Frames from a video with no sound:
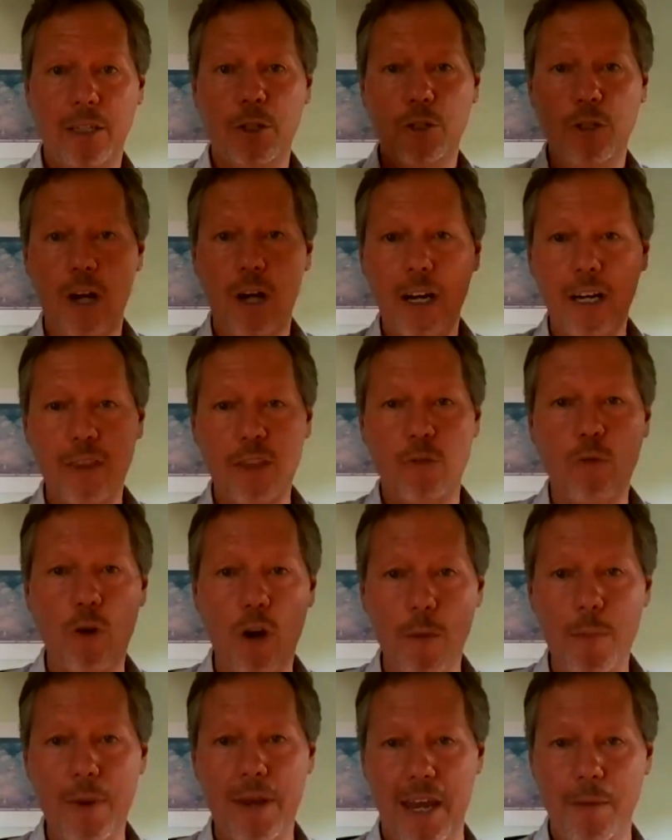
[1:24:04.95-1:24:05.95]
You're talking the
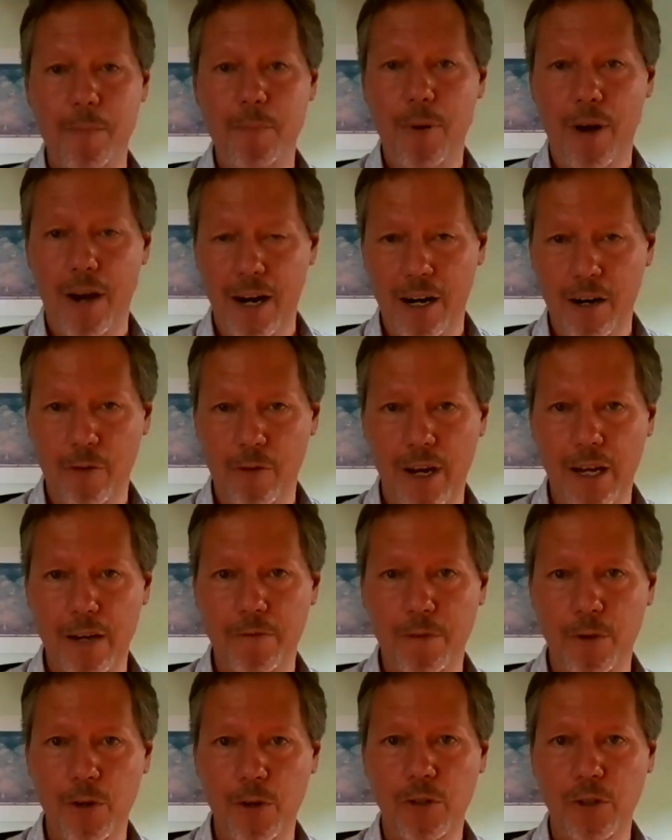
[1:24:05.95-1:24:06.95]
Roman Empire, right?
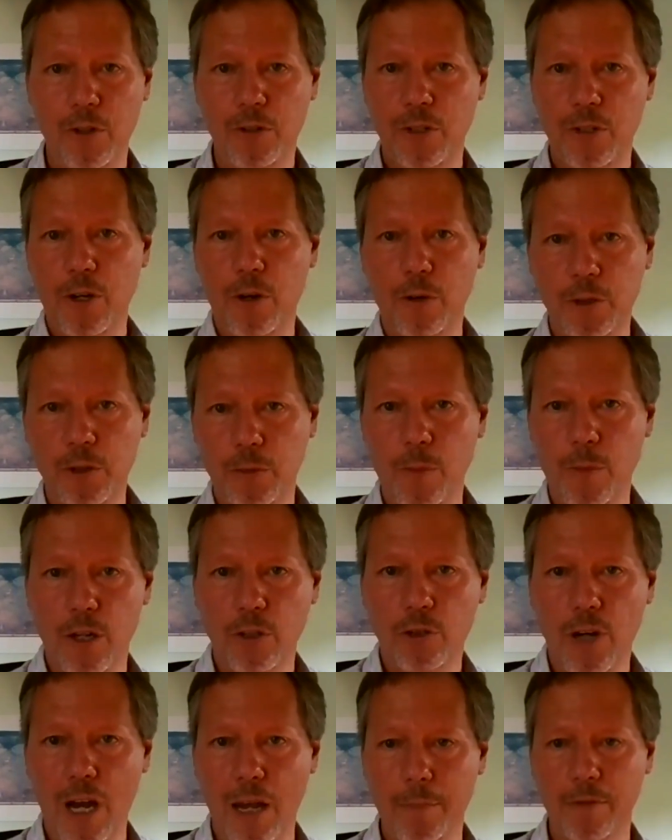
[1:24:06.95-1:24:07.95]
Versus, you know, a small
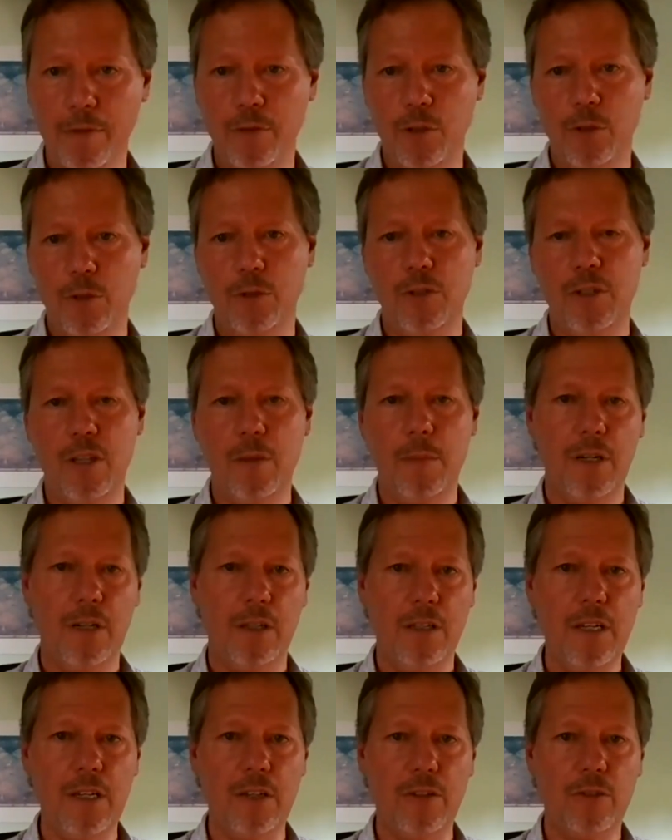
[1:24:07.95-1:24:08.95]
tribe of Jews in the
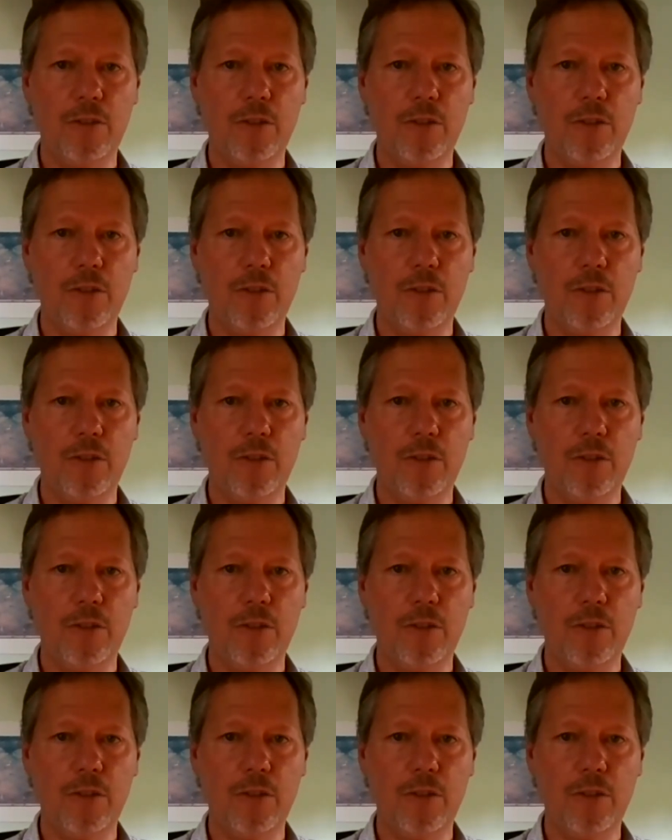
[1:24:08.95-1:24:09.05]
Middle East.